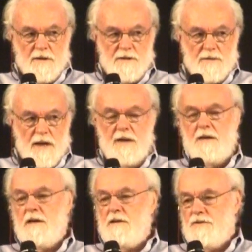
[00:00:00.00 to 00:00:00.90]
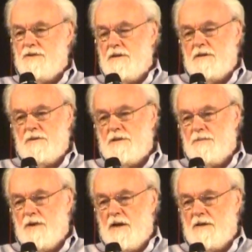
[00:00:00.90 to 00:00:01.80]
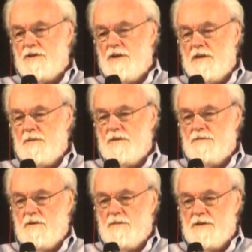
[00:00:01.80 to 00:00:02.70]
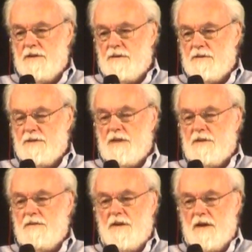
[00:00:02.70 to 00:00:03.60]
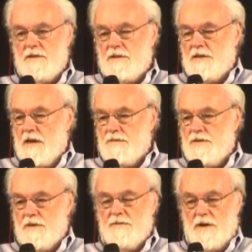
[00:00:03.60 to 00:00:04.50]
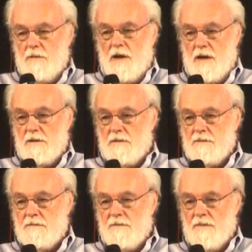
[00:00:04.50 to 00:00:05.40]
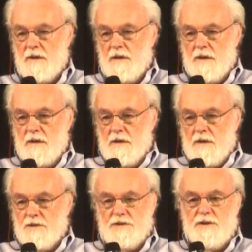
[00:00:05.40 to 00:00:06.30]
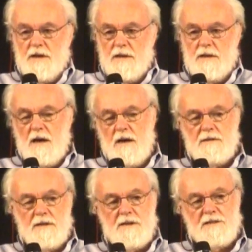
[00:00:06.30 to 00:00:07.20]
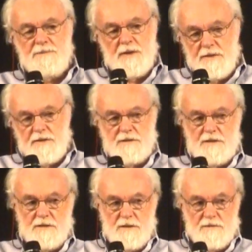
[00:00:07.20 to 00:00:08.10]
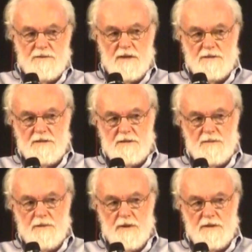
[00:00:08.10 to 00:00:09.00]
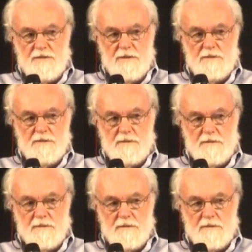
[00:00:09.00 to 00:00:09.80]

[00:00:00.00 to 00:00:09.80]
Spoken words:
So any country that was supplying China with raw materials suddenly found itself doing very well. Australia hardly experienced this whole crisis that we went through.